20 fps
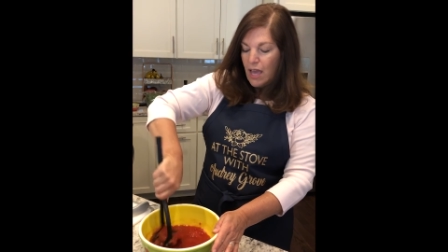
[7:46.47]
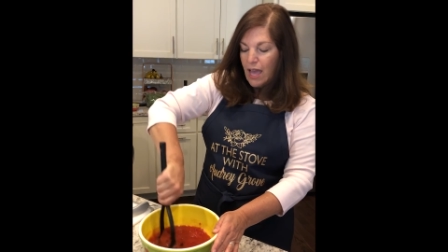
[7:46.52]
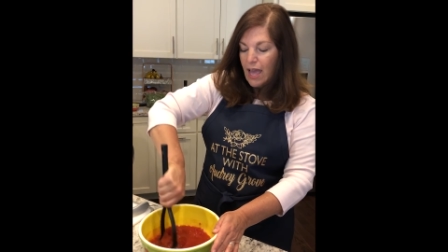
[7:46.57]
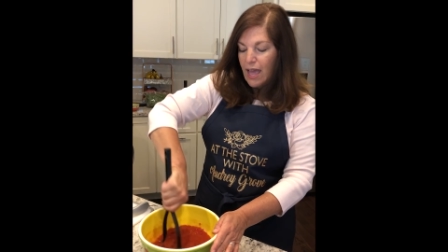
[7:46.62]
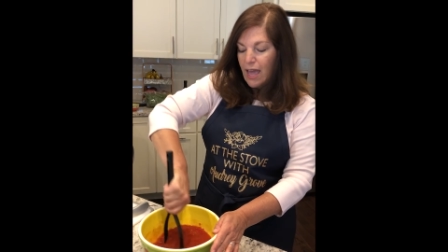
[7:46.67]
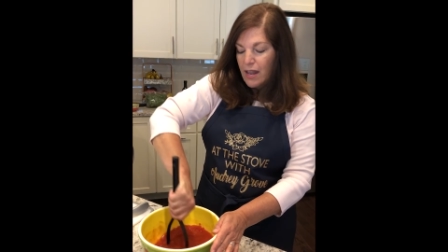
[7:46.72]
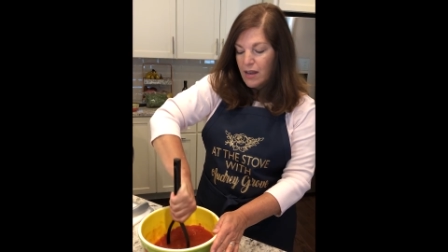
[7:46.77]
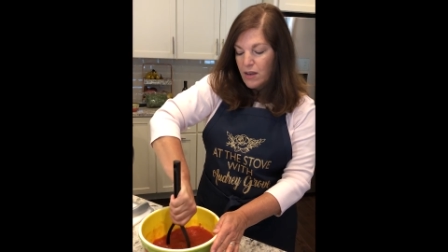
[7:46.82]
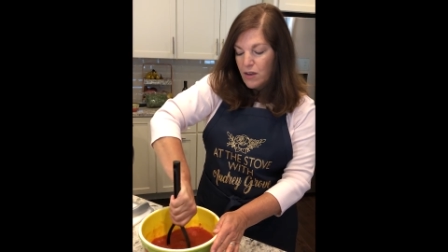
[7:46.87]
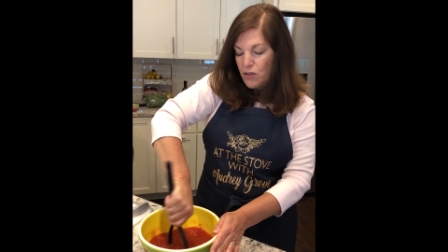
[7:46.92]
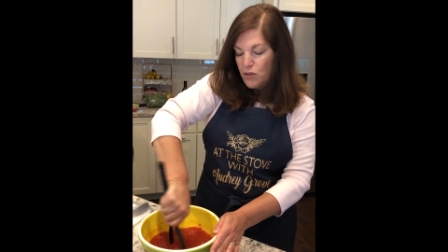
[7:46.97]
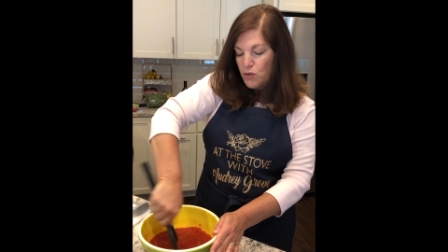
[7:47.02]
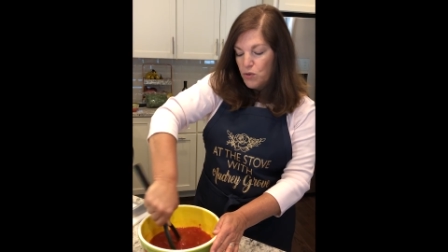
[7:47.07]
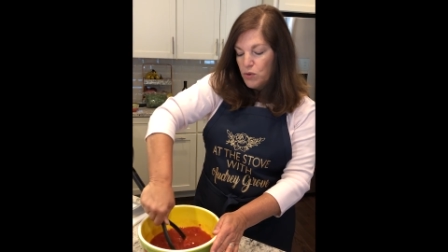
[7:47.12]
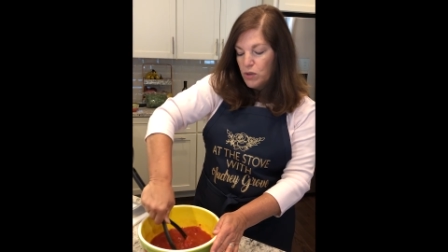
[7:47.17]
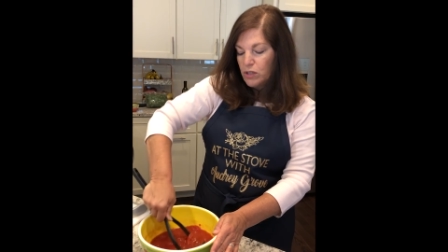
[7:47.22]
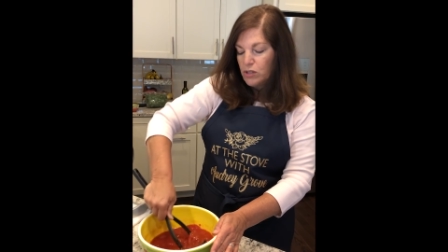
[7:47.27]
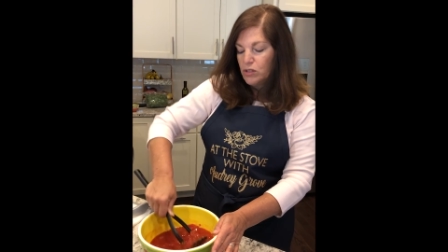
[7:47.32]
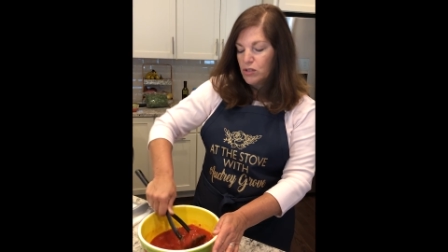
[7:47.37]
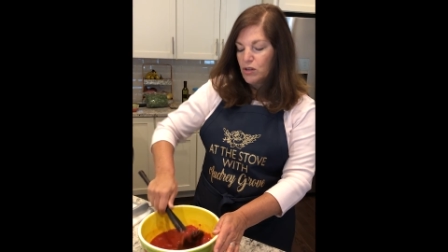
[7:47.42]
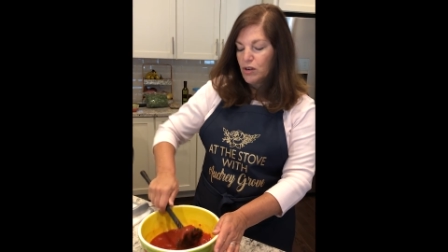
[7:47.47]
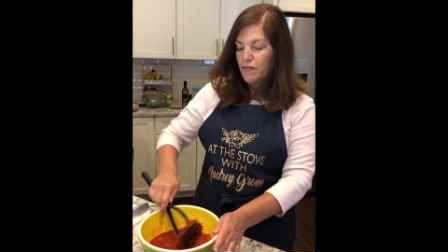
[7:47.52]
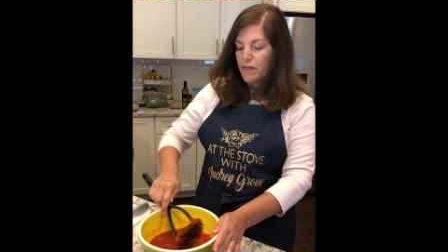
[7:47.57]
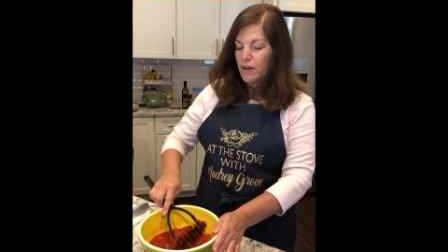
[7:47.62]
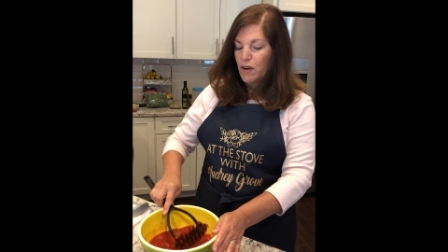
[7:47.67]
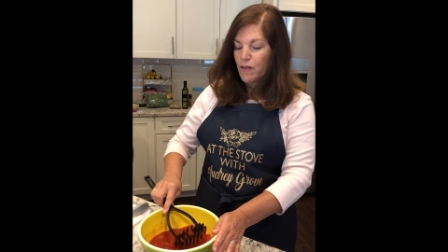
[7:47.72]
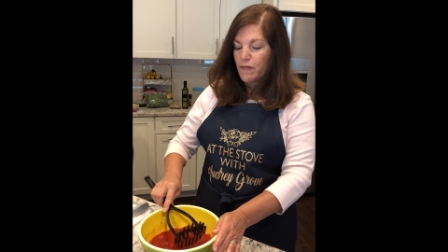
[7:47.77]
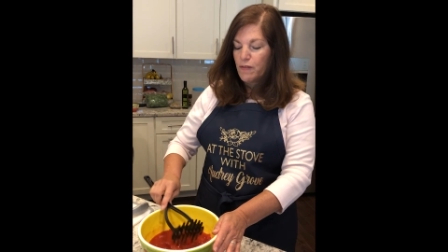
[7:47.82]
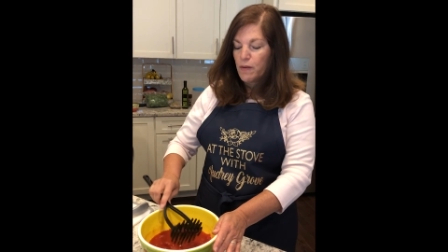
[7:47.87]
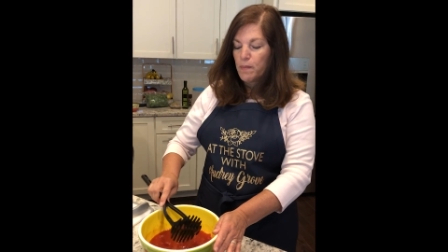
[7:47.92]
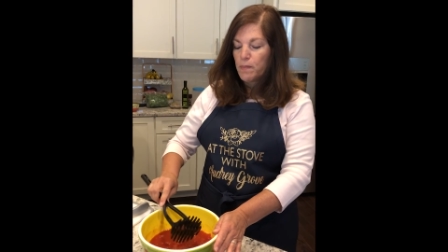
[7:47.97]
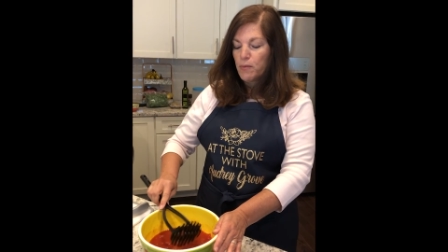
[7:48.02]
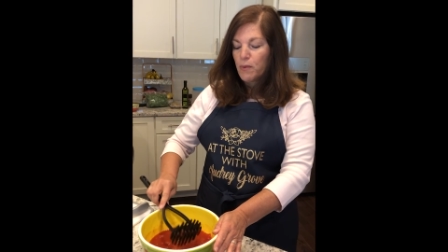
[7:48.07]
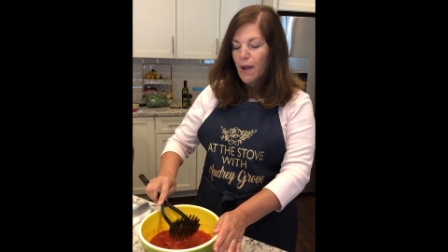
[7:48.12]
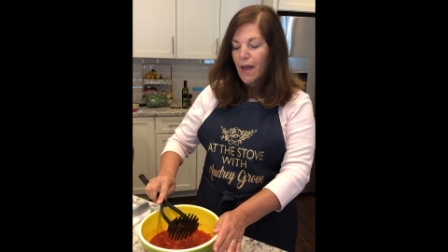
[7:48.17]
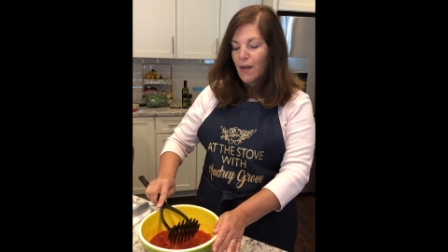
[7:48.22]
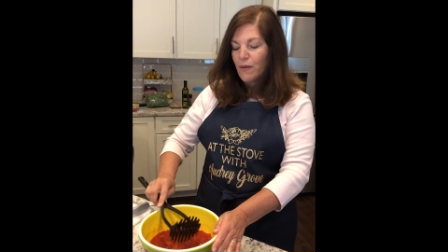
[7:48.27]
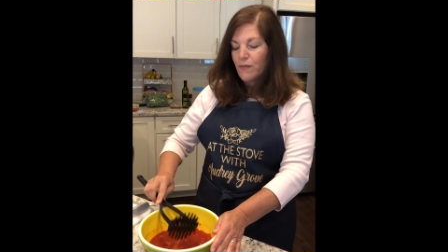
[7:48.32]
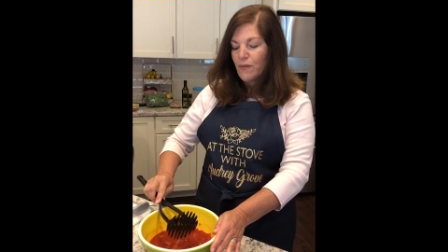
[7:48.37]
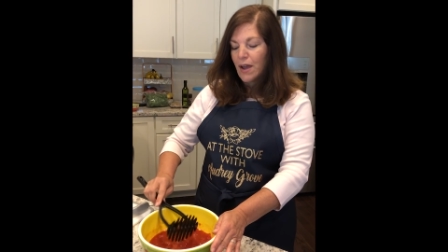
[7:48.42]
and you can serve it over
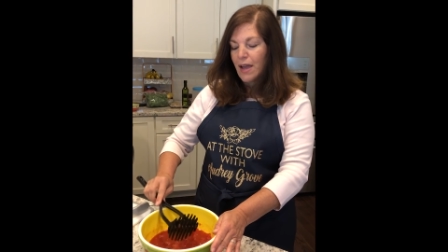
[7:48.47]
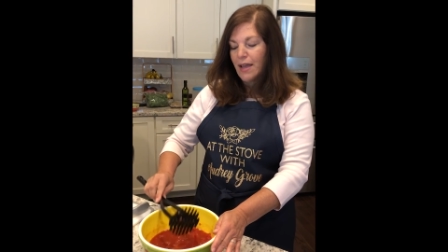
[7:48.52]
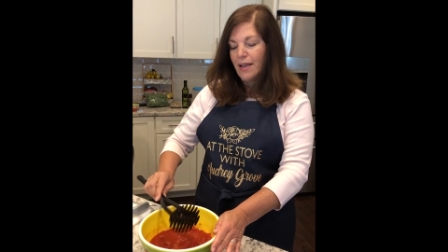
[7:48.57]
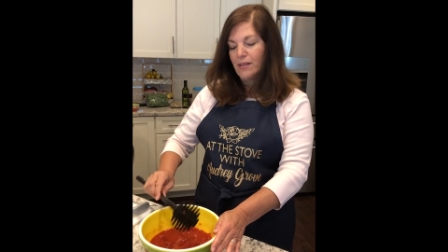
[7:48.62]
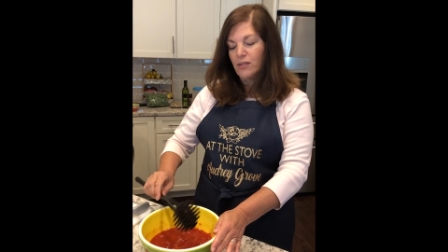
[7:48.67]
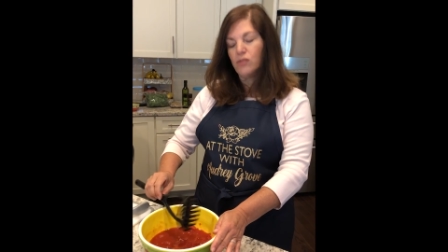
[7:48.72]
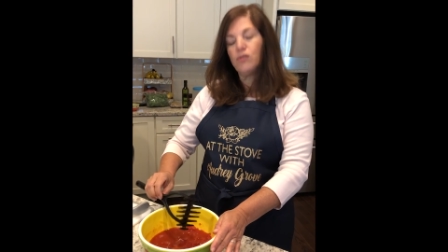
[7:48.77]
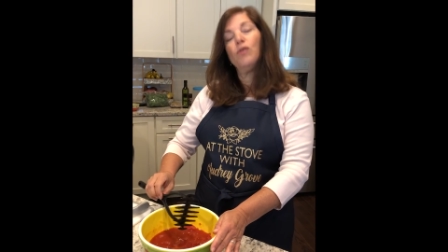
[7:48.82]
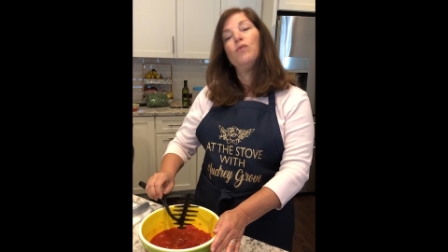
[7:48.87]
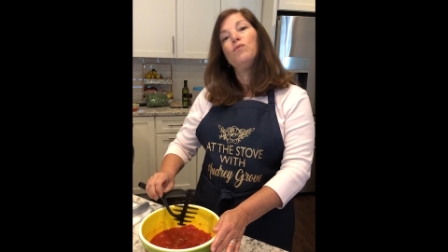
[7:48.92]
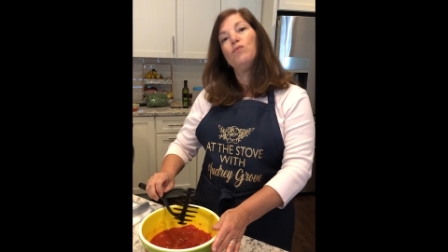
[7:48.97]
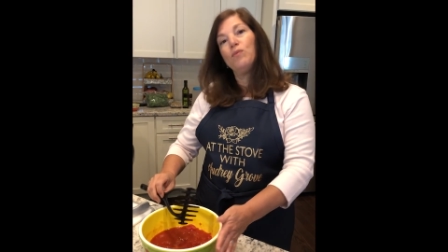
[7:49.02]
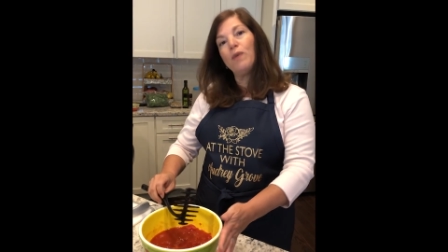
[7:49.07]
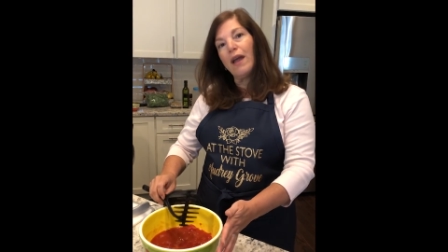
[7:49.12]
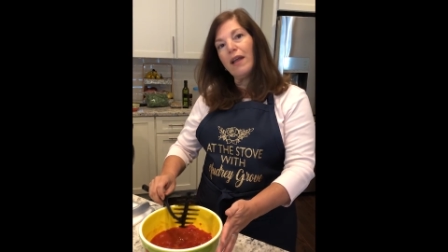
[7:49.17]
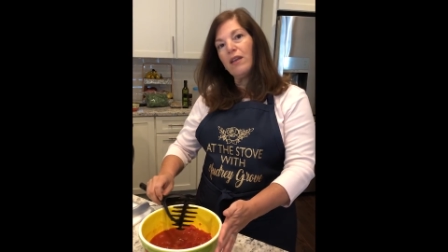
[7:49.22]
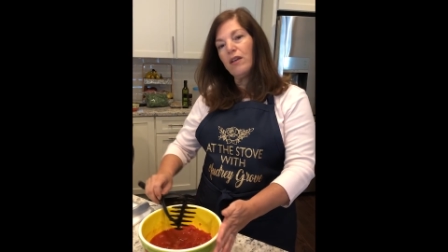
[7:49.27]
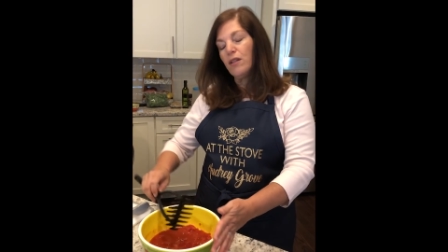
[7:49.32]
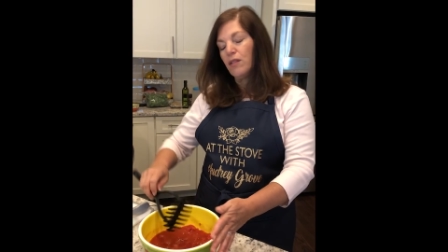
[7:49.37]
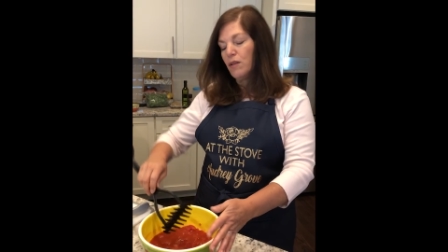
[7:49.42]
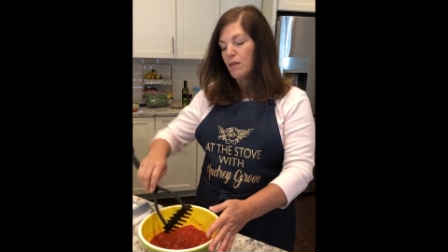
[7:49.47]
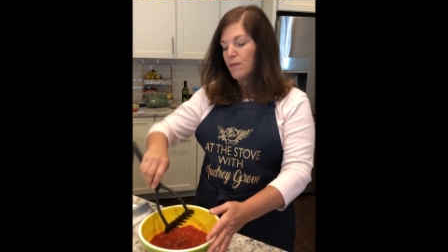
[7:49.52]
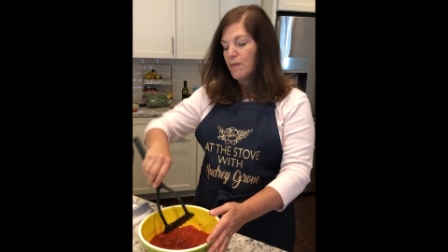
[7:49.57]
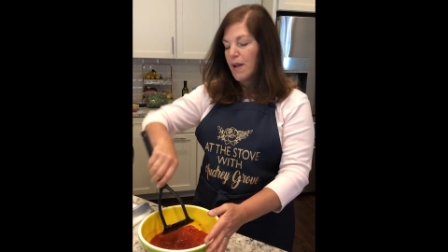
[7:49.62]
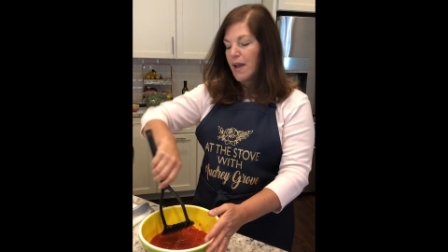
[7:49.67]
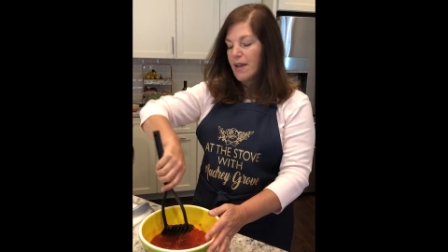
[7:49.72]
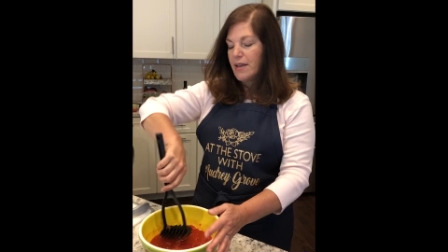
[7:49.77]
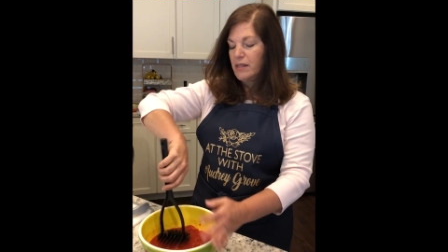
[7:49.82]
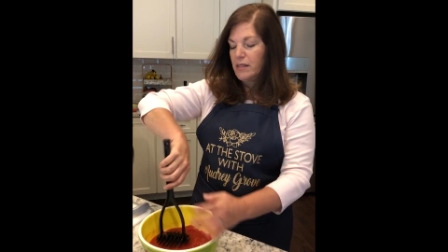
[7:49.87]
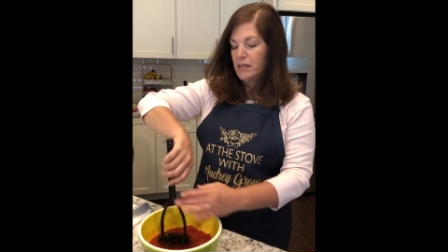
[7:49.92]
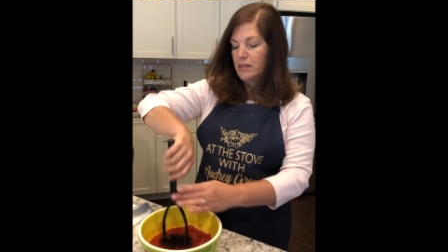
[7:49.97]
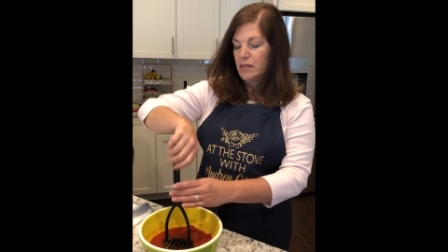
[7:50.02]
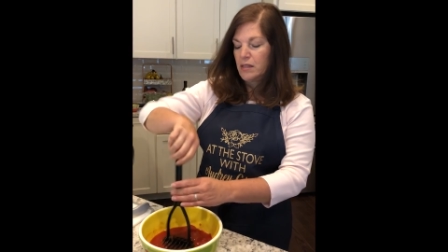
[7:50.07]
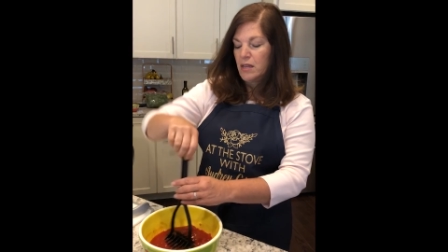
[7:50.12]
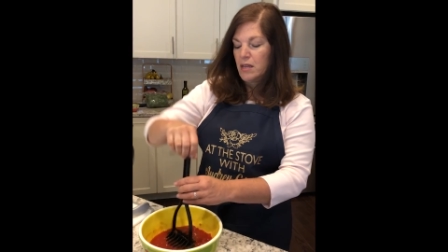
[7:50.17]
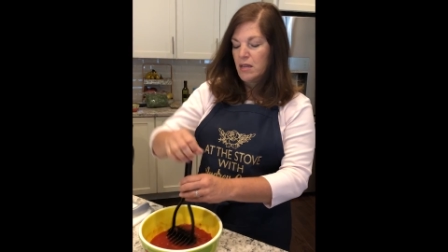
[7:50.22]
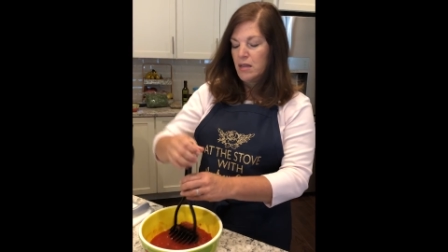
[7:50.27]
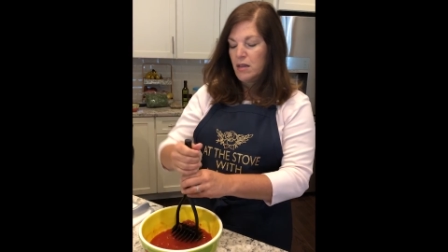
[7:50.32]
brown rice, regular rice,